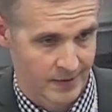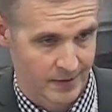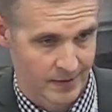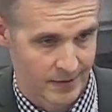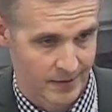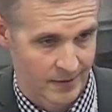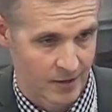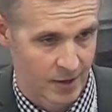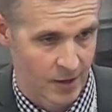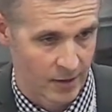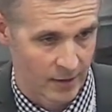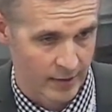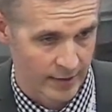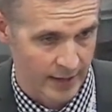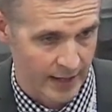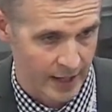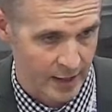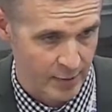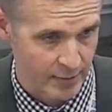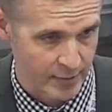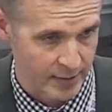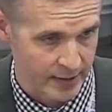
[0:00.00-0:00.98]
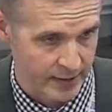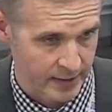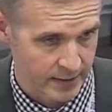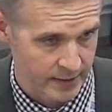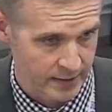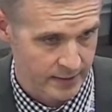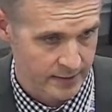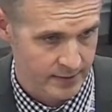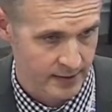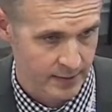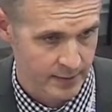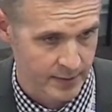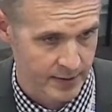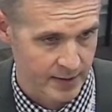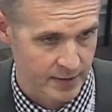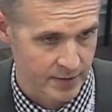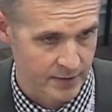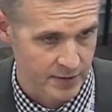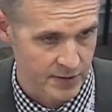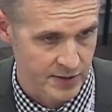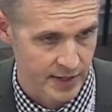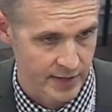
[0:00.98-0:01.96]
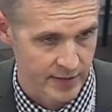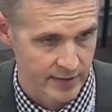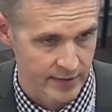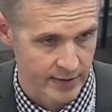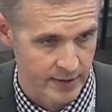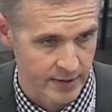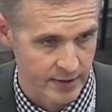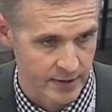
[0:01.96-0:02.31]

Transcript: longer than I've been here. I've been here for 7 years.